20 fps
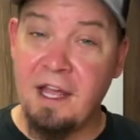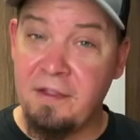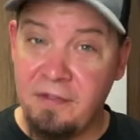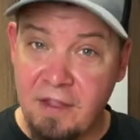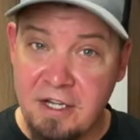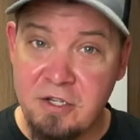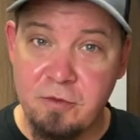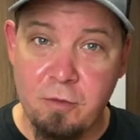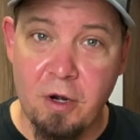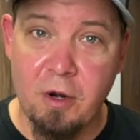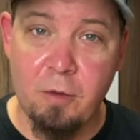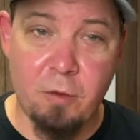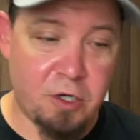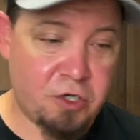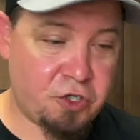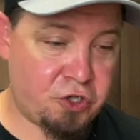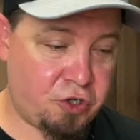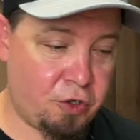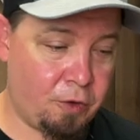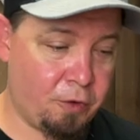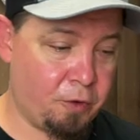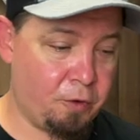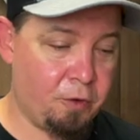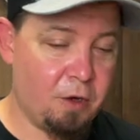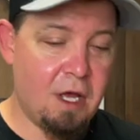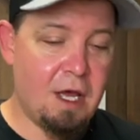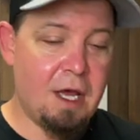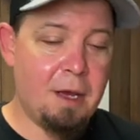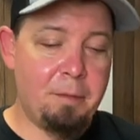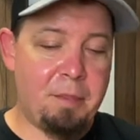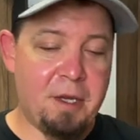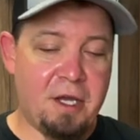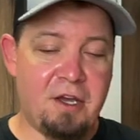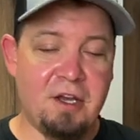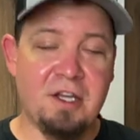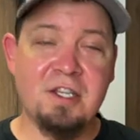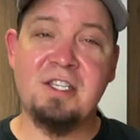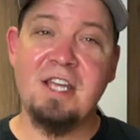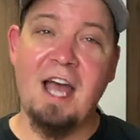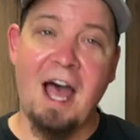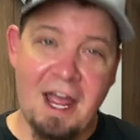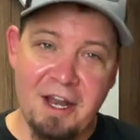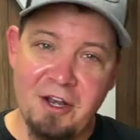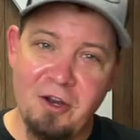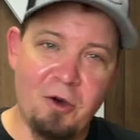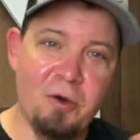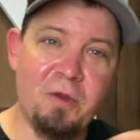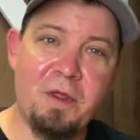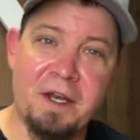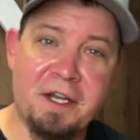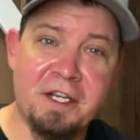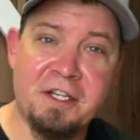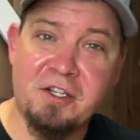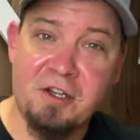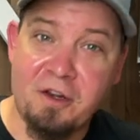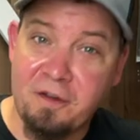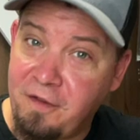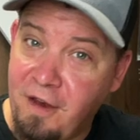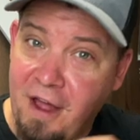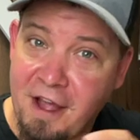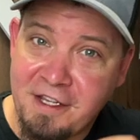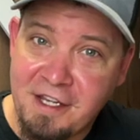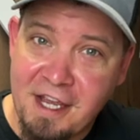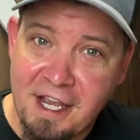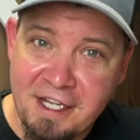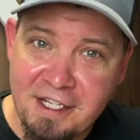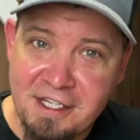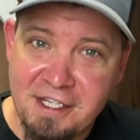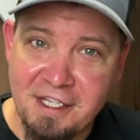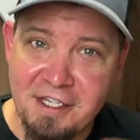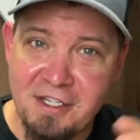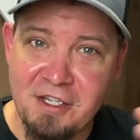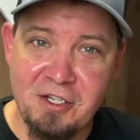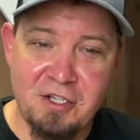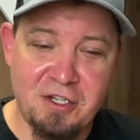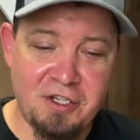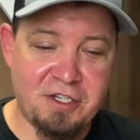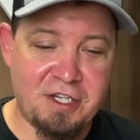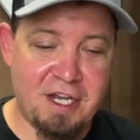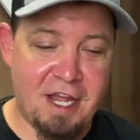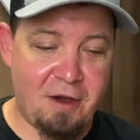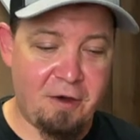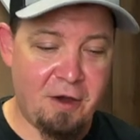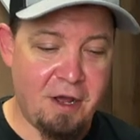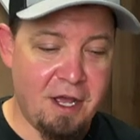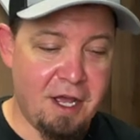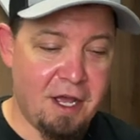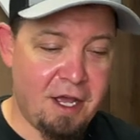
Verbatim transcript: And that's what I want to show you, because I know that it's not fly tying season just now.